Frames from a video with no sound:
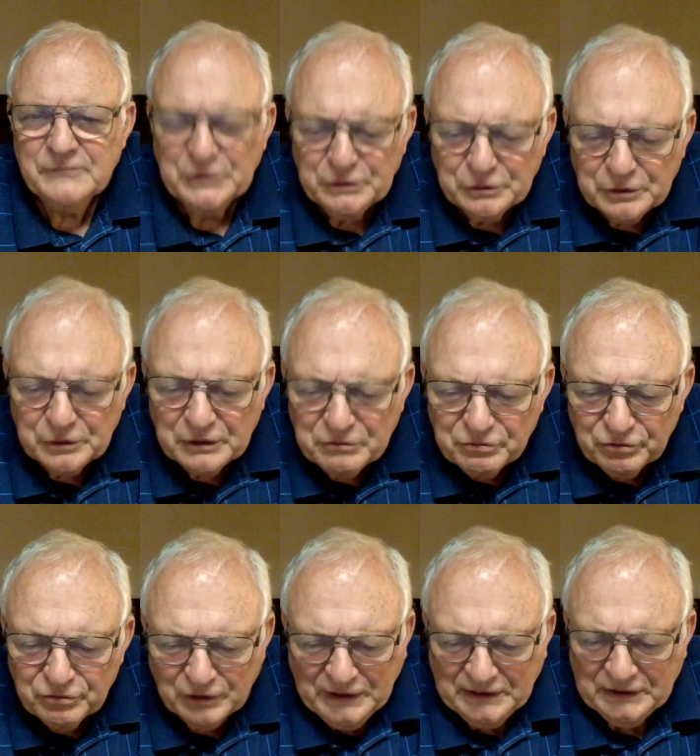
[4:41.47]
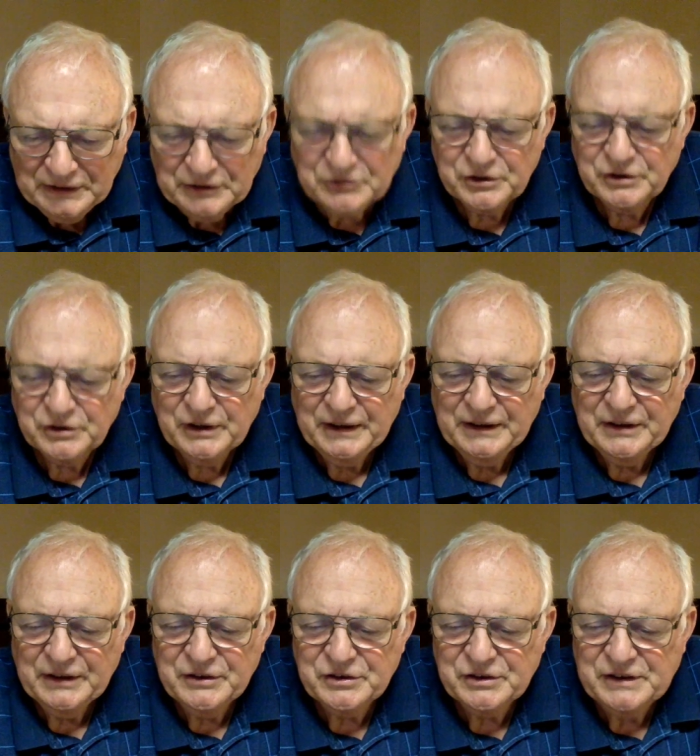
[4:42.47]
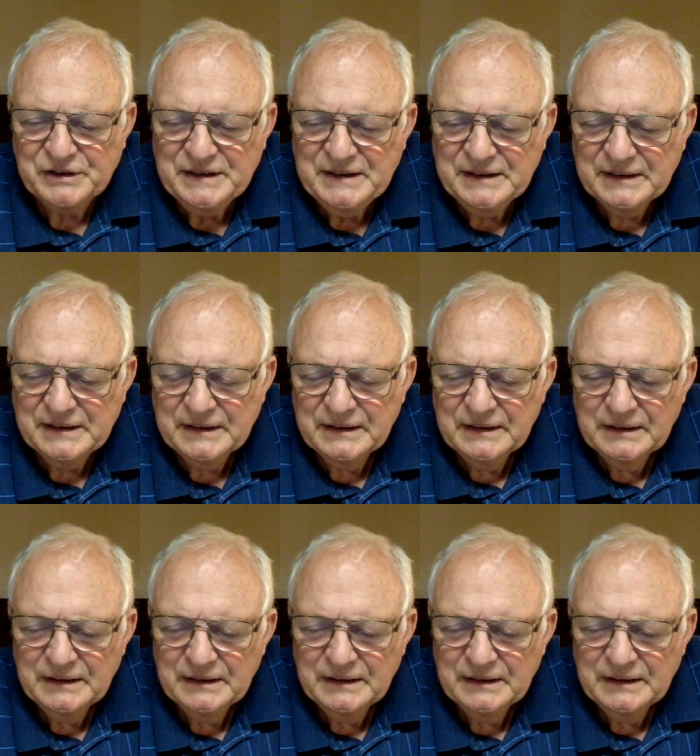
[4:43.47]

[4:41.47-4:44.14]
You have flesh, as I can see,